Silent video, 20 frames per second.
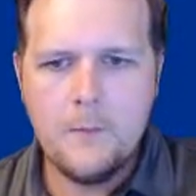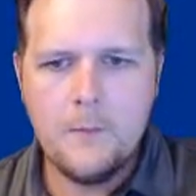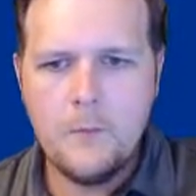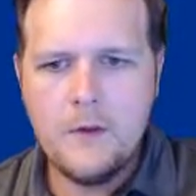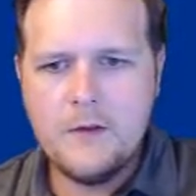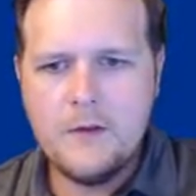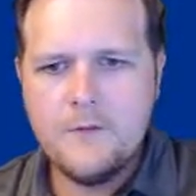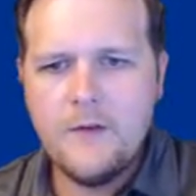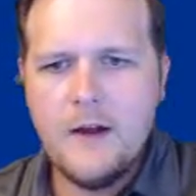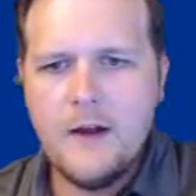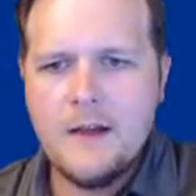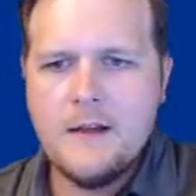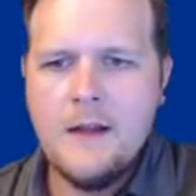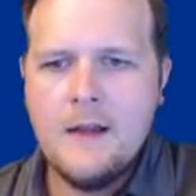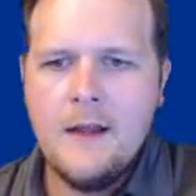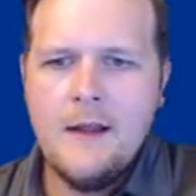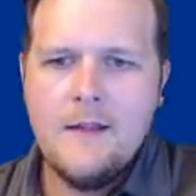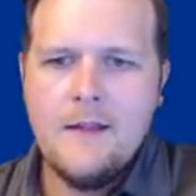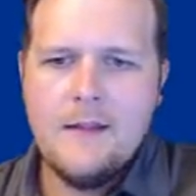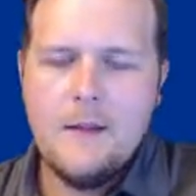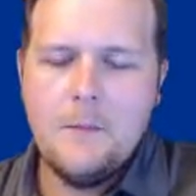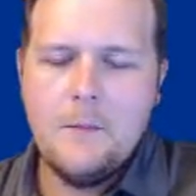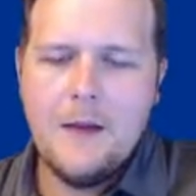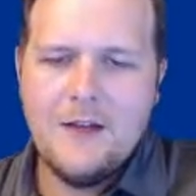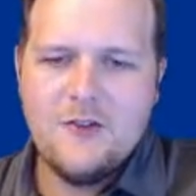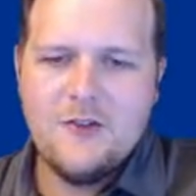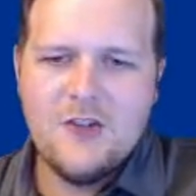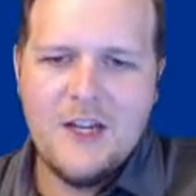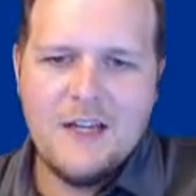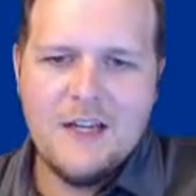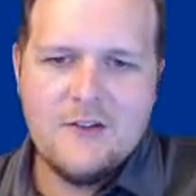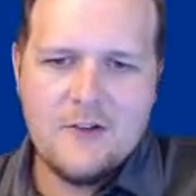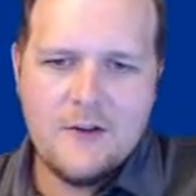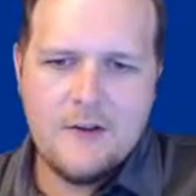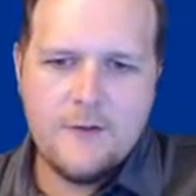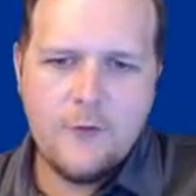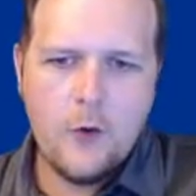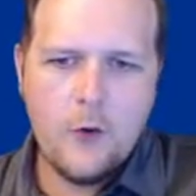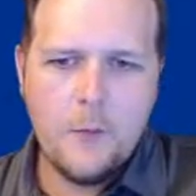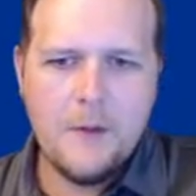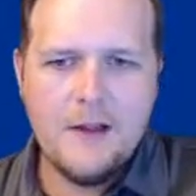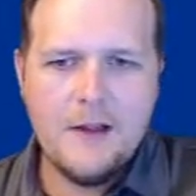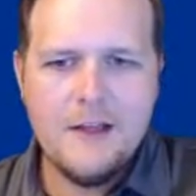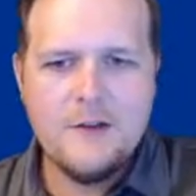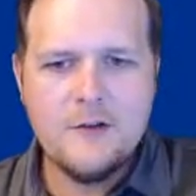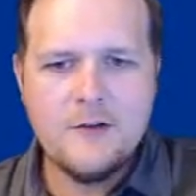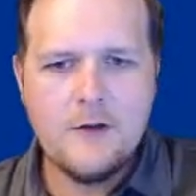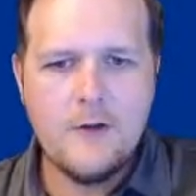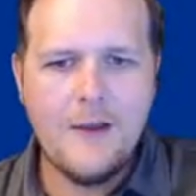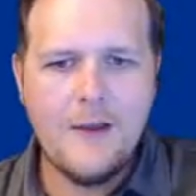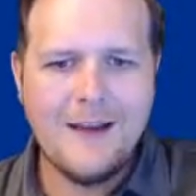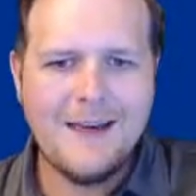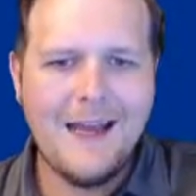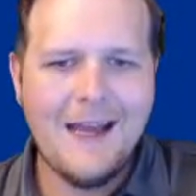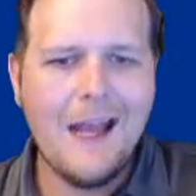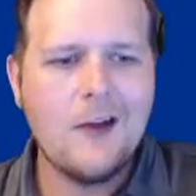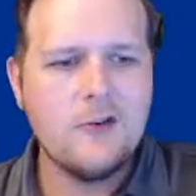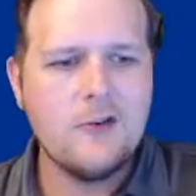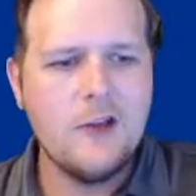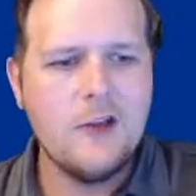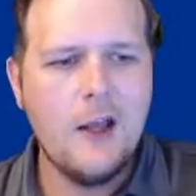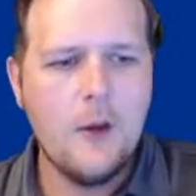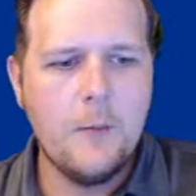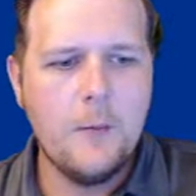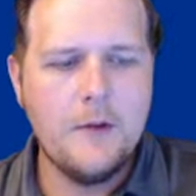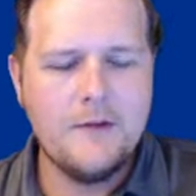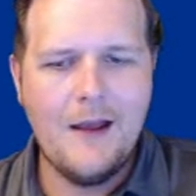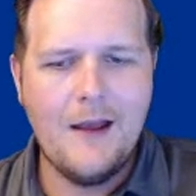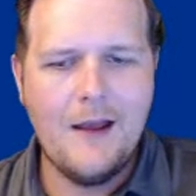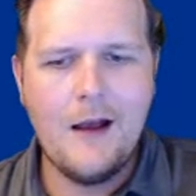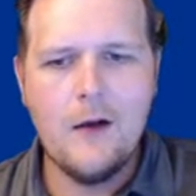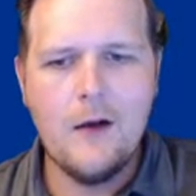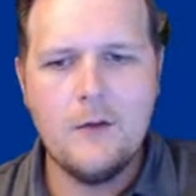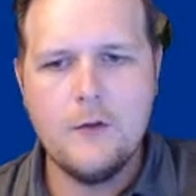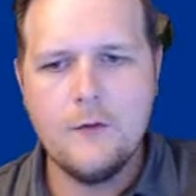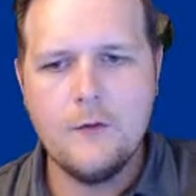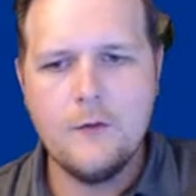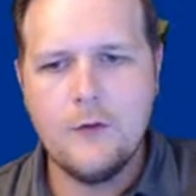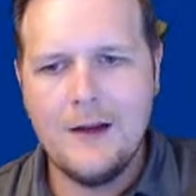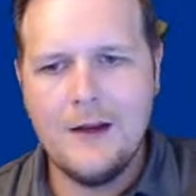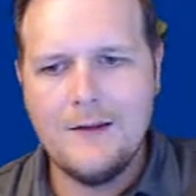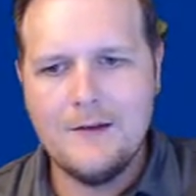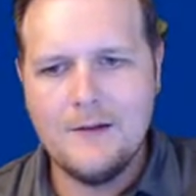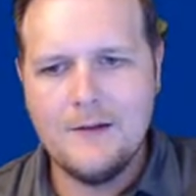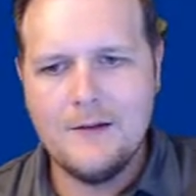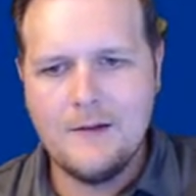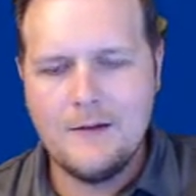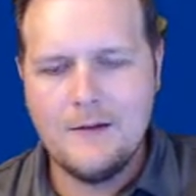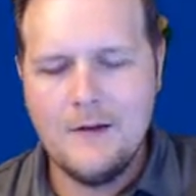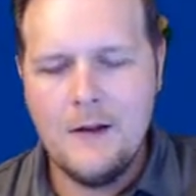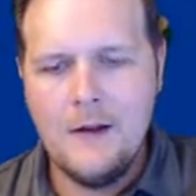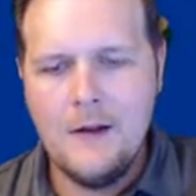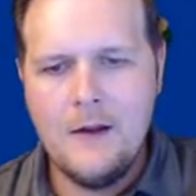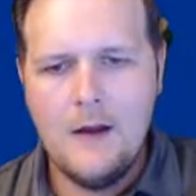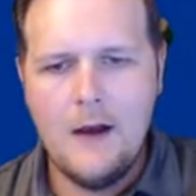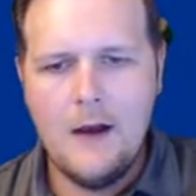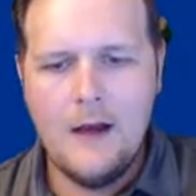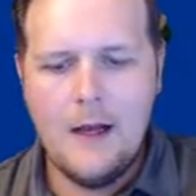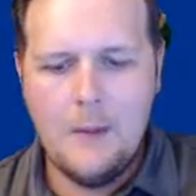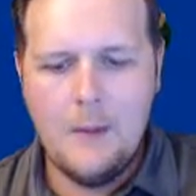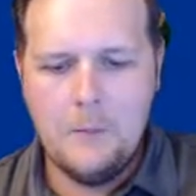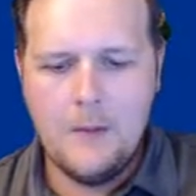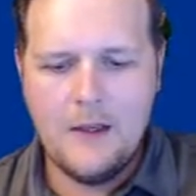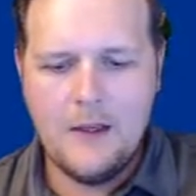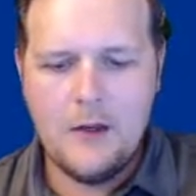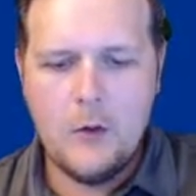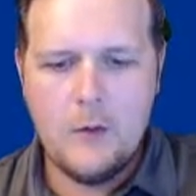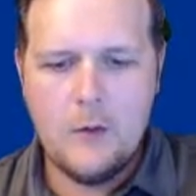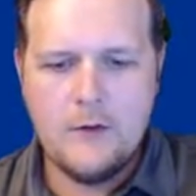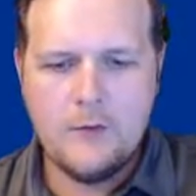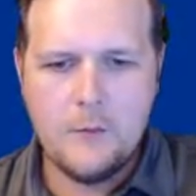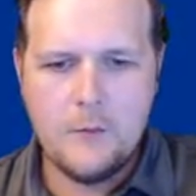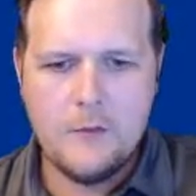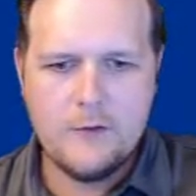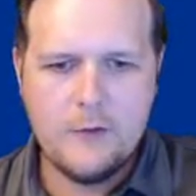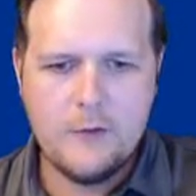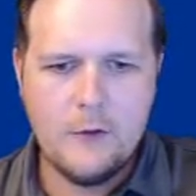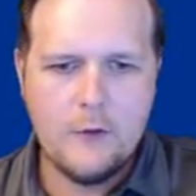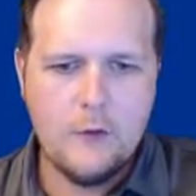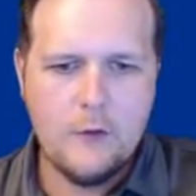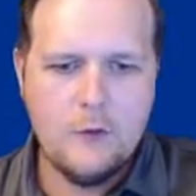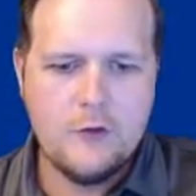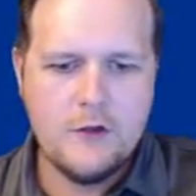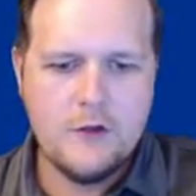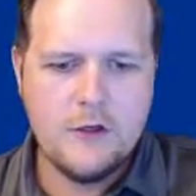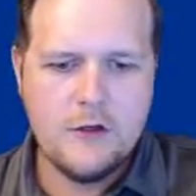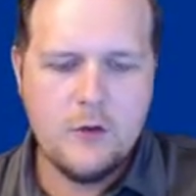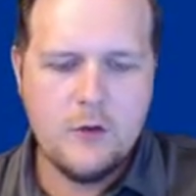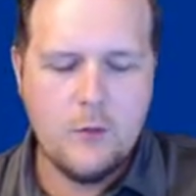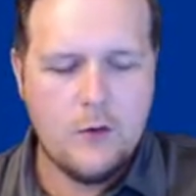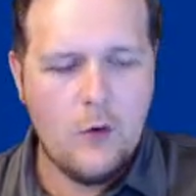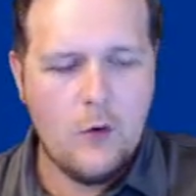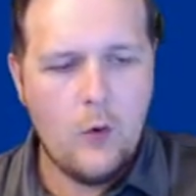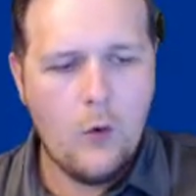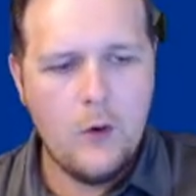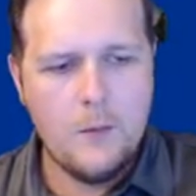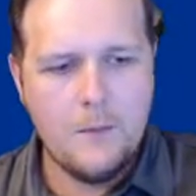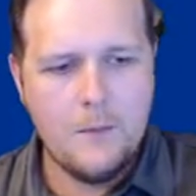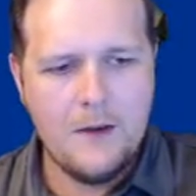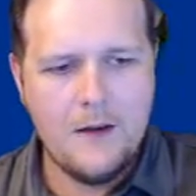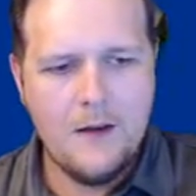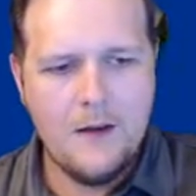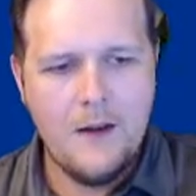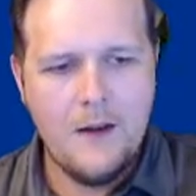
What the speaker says: We can find that by changing the formulation, that can actually help us out. So for instance, by going from a solution to an ointment,